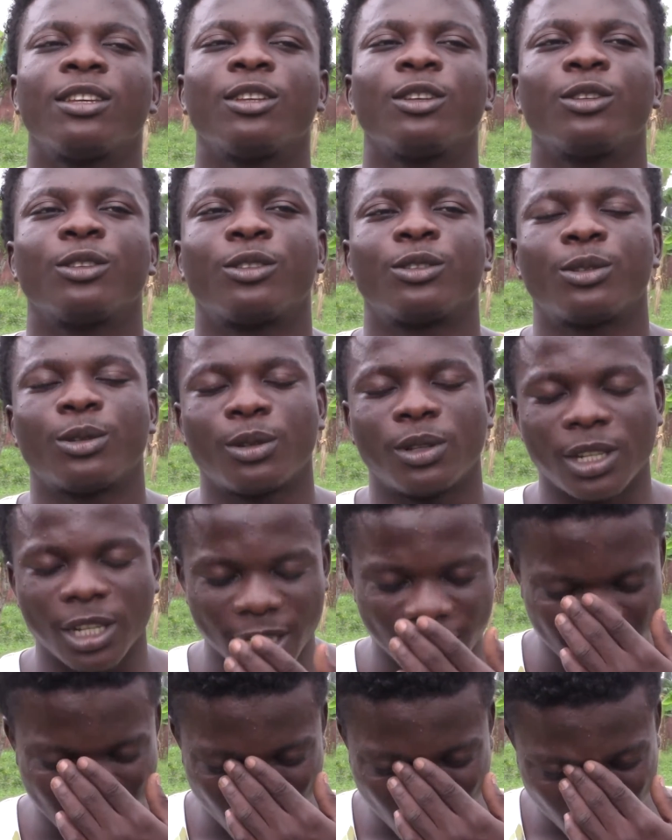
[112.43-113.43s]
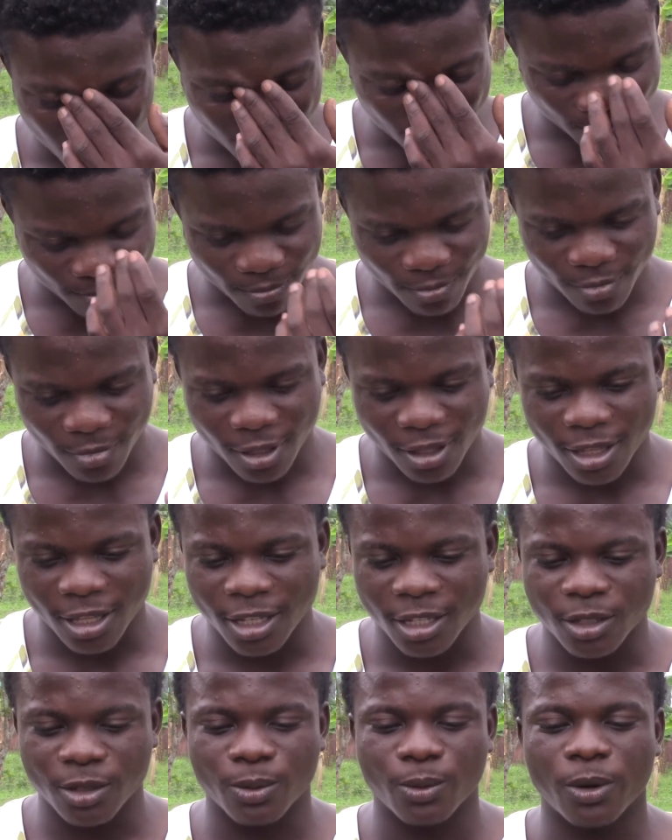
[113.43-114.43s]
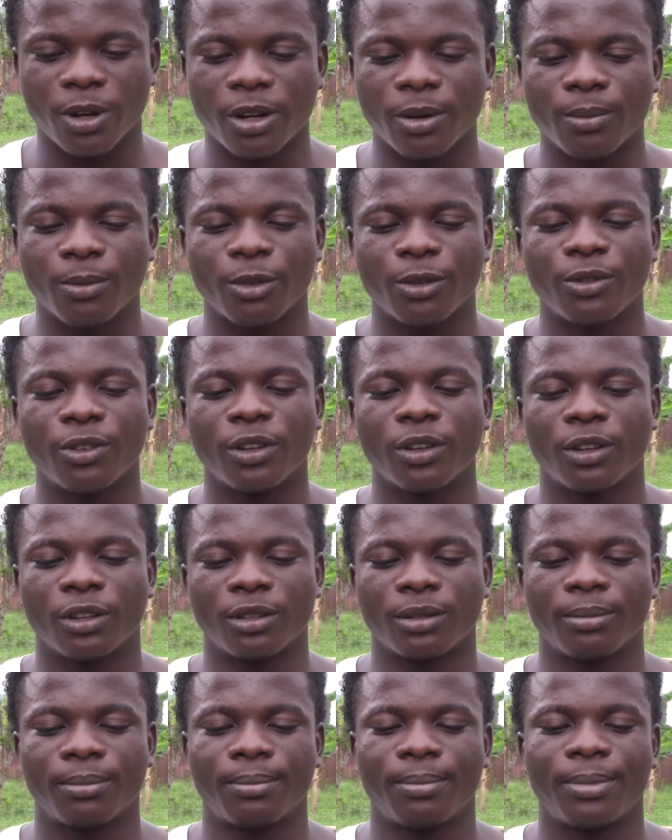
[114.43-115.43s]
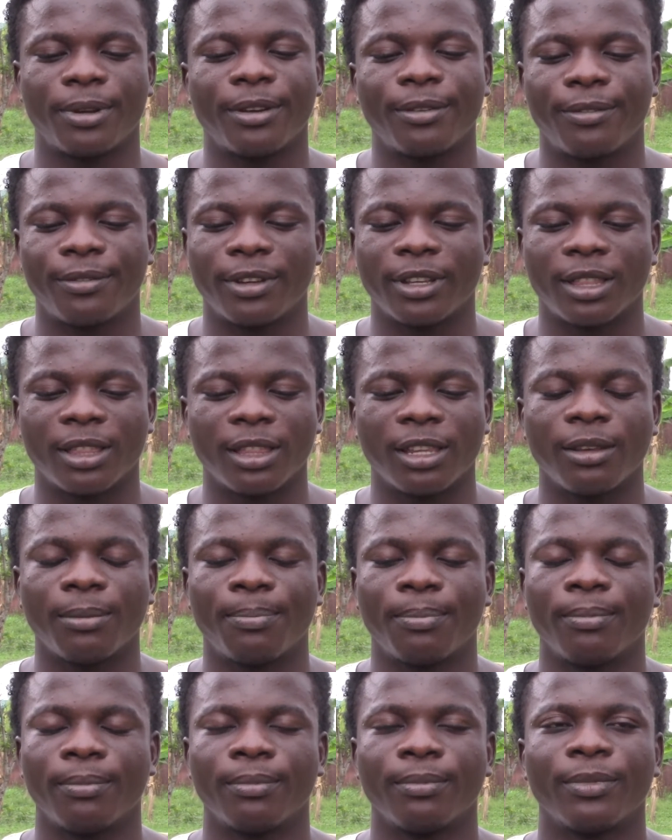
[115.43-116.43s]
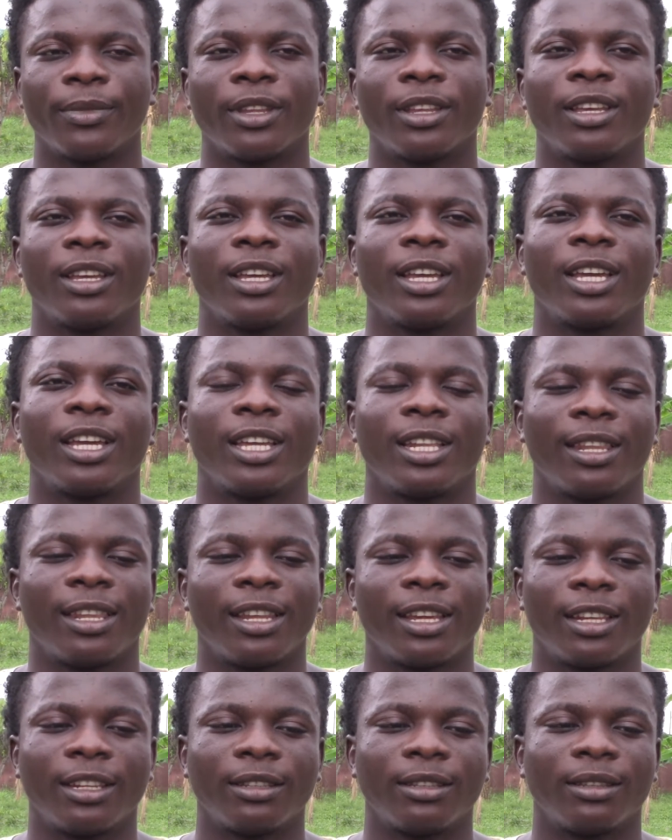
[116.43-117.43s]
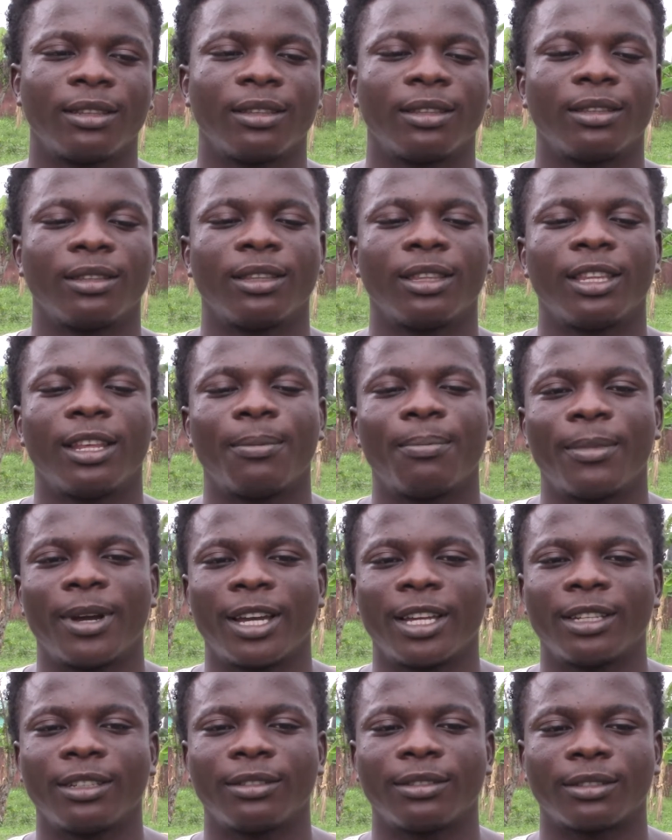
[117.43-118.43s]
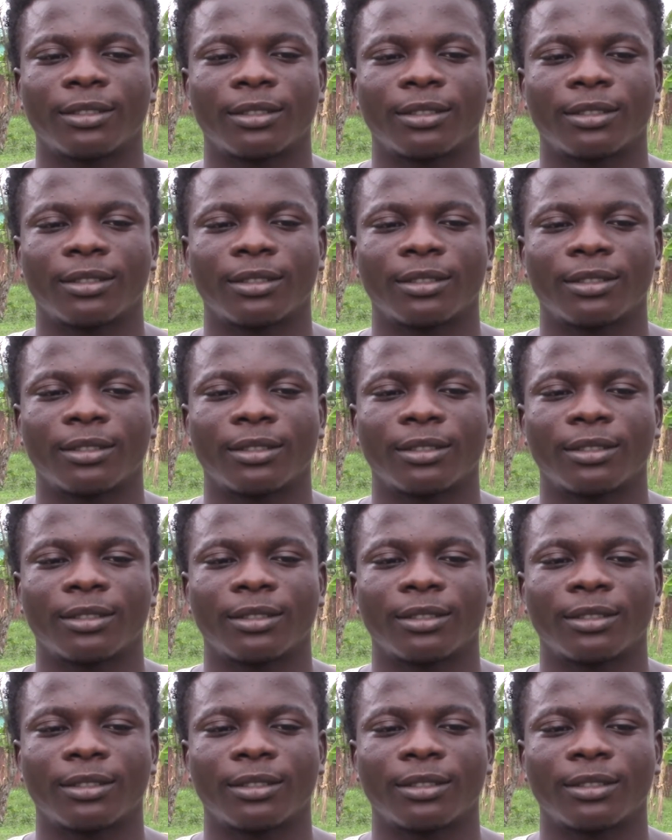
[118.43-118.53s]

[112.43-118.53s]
So later on, things were moving on perfectly, and then the man